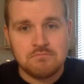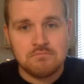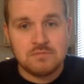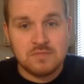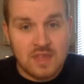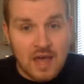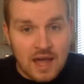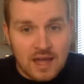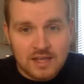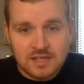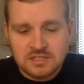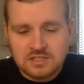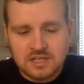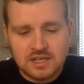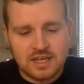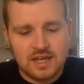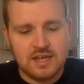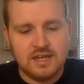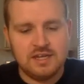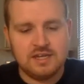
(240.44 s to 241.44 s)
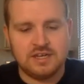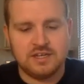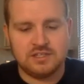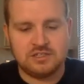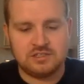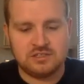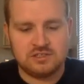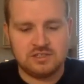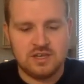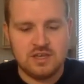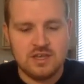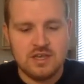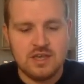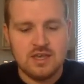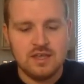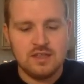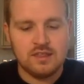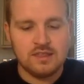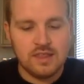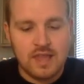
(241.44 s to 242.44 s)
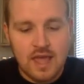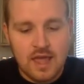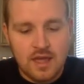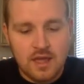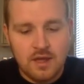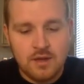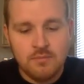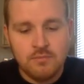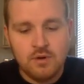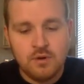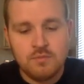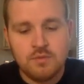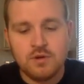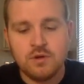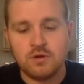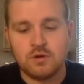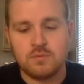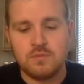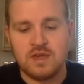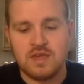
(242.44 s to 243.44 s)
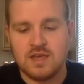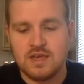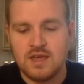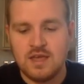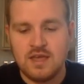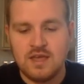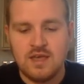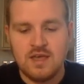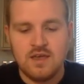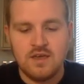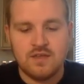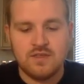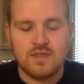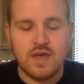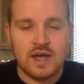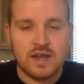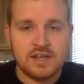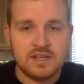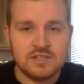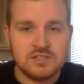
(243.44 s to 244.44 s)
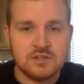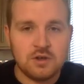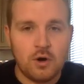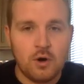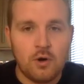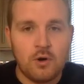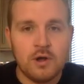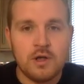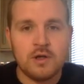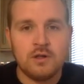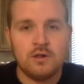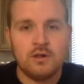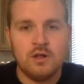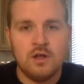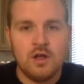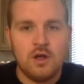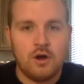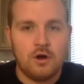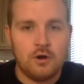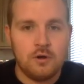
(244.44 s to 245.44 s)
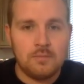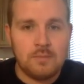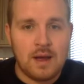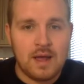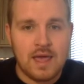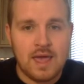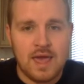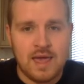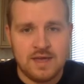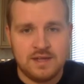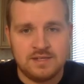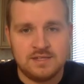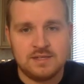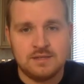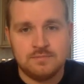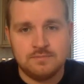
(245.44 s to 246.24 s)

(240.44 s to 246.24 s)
That is a kindness. Let him rebuke me. That is oil on my head."